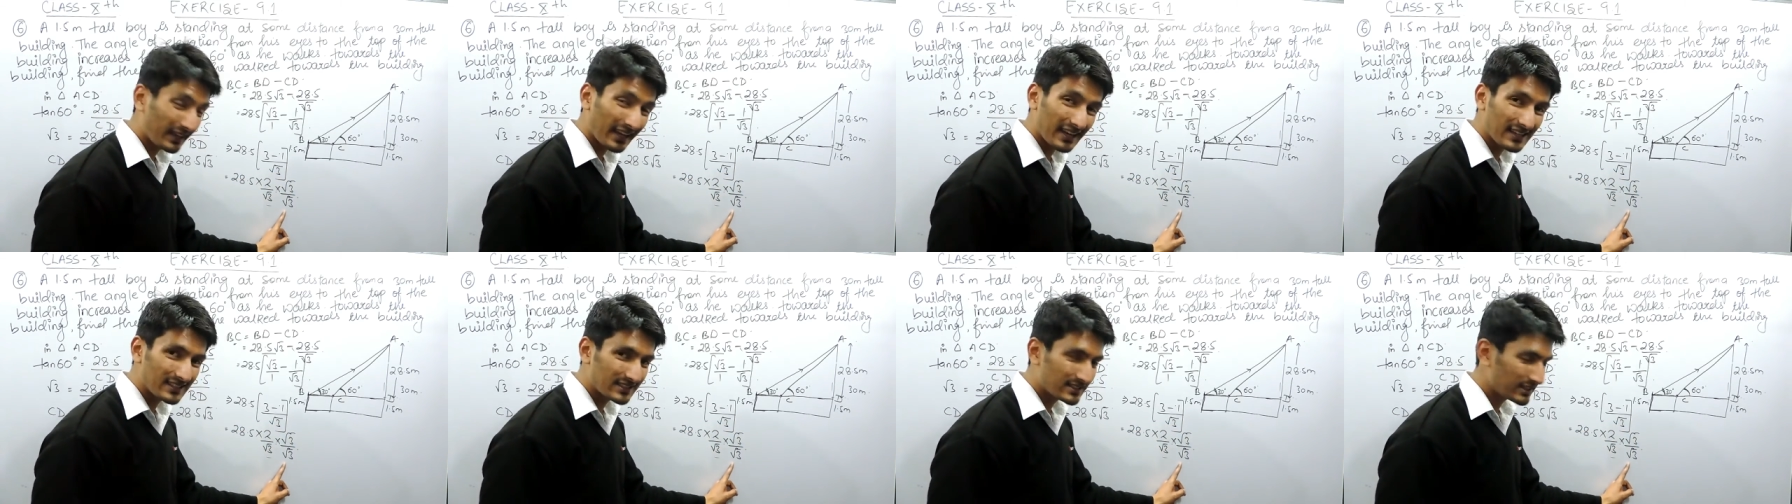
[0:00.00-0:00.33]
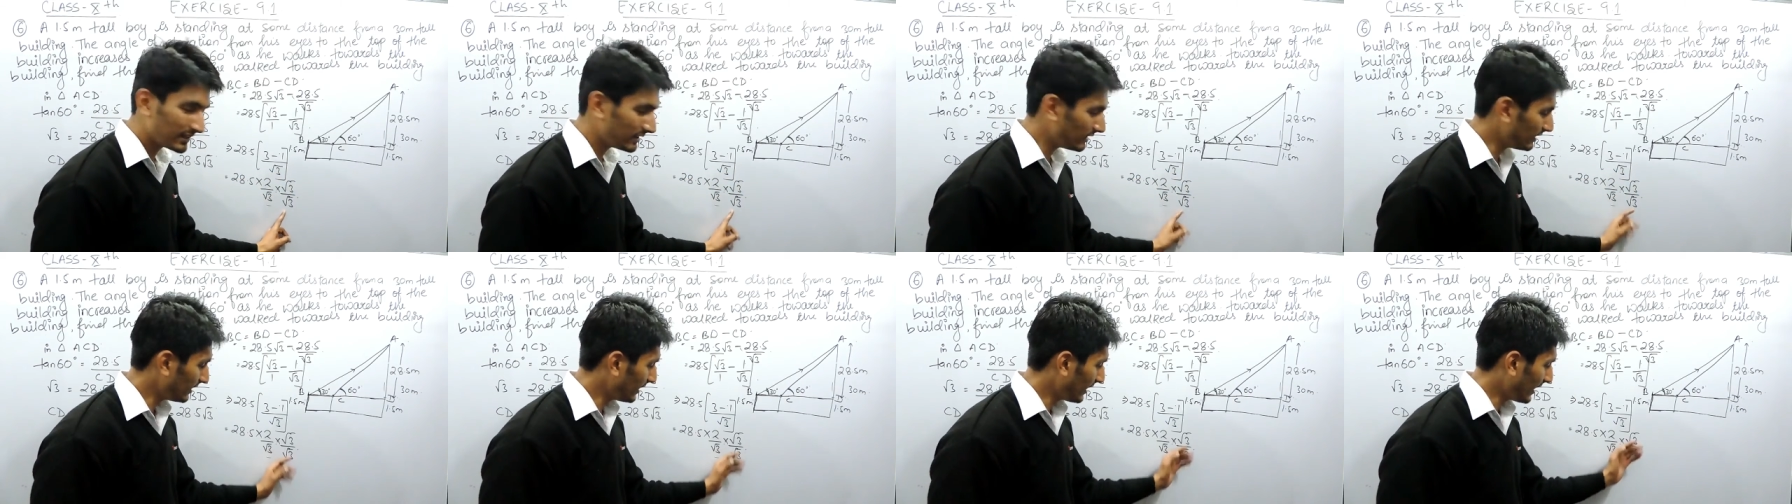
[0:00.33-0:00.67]

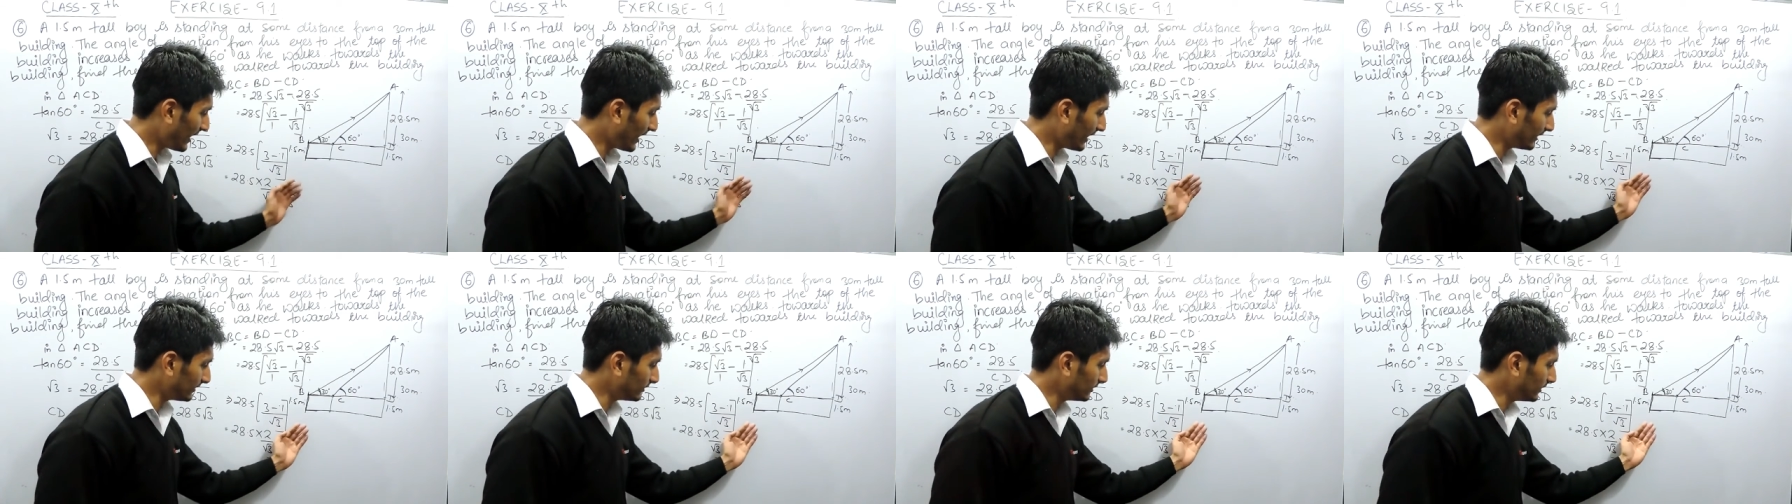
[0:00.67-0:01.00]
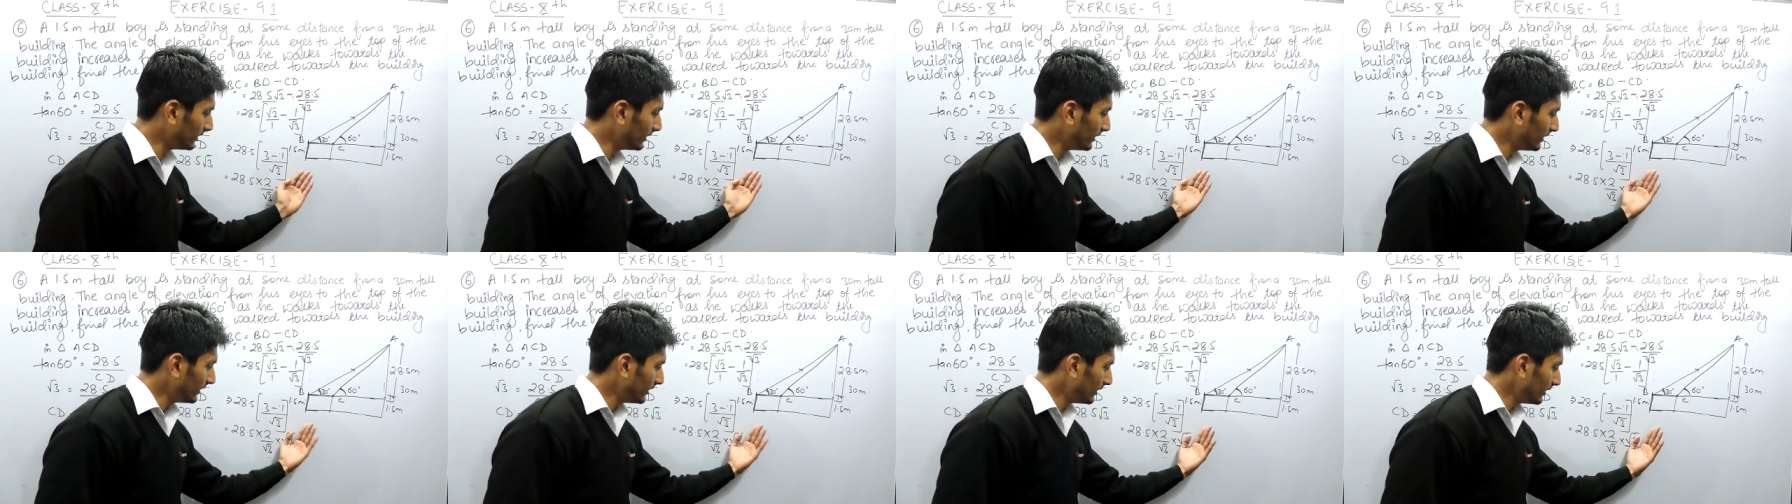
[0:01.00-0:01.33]
cancelled,
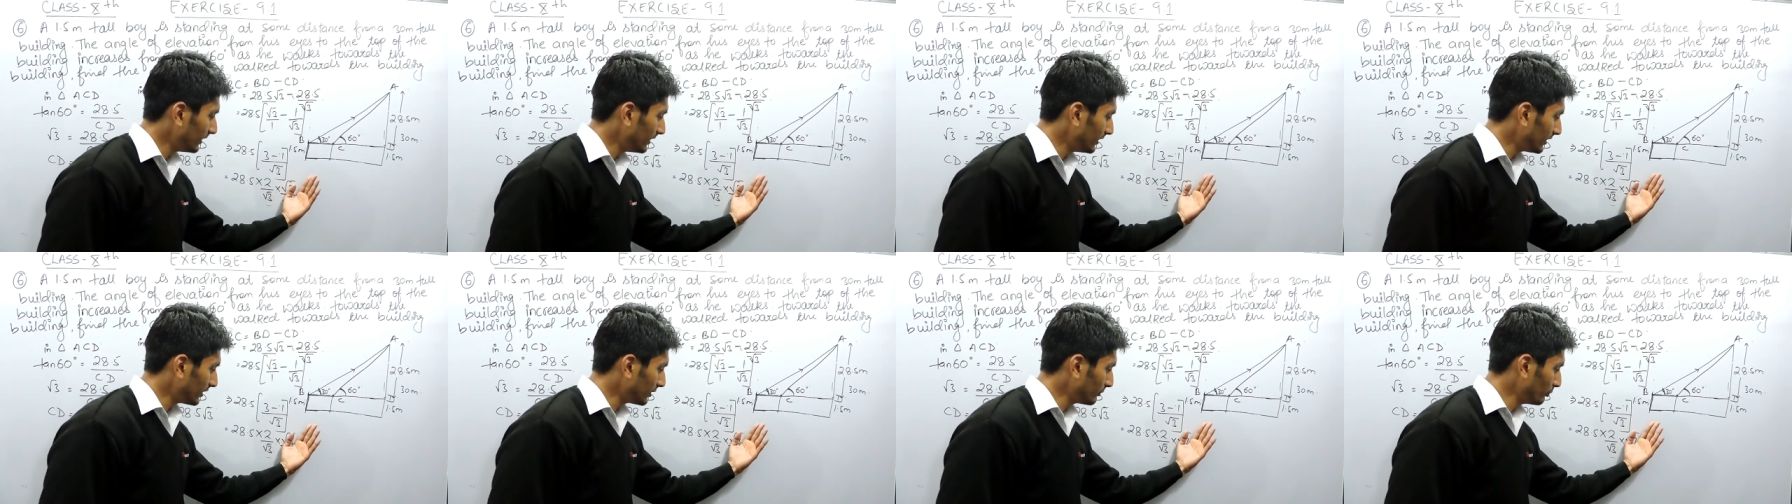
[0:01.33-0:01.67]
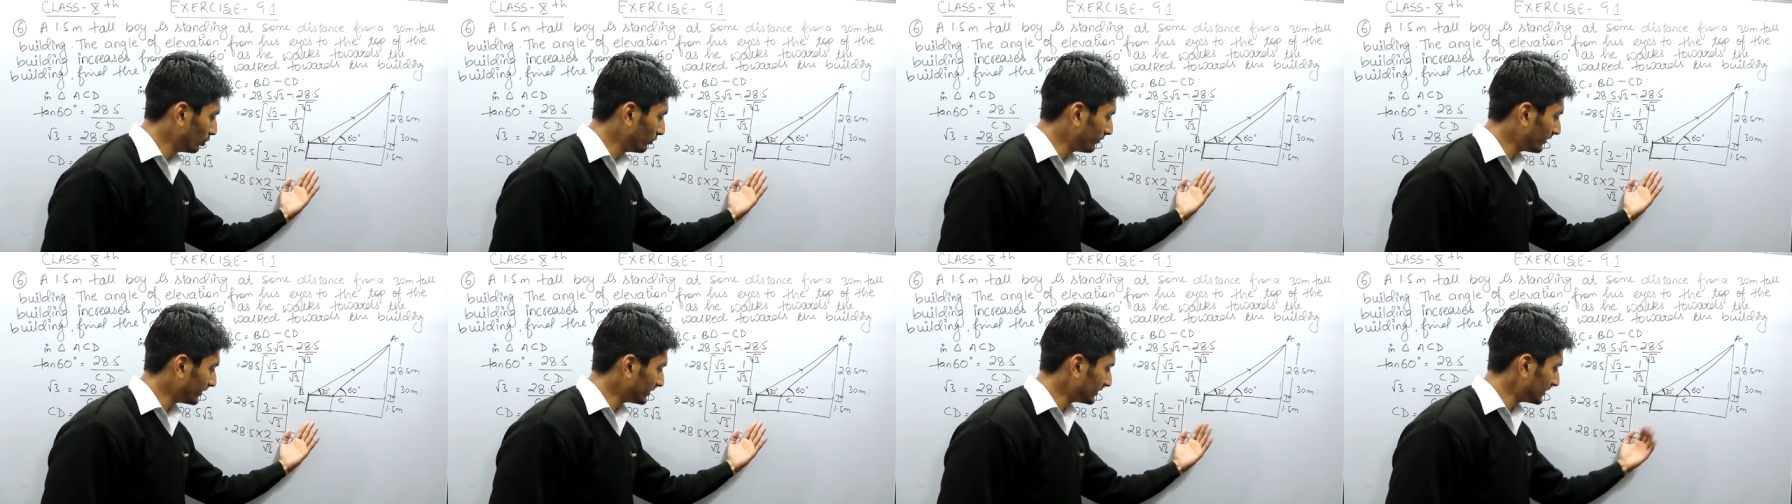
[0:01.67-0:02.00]
and
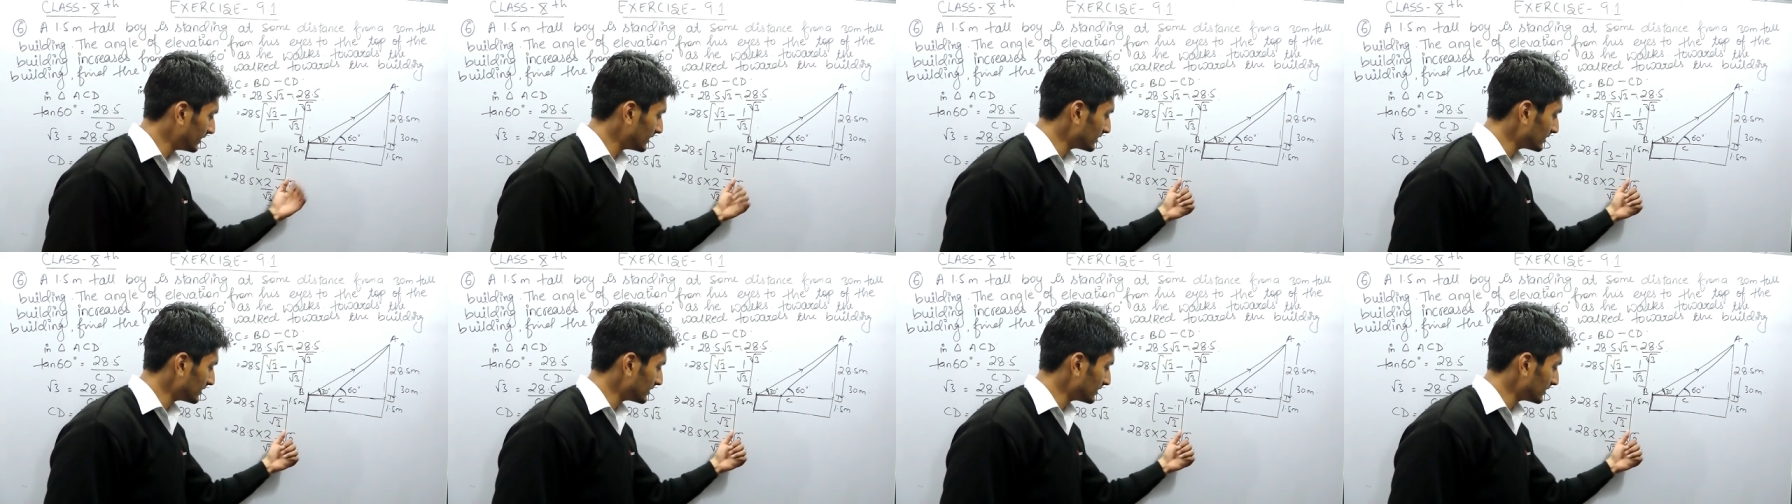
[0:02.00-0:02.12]
removing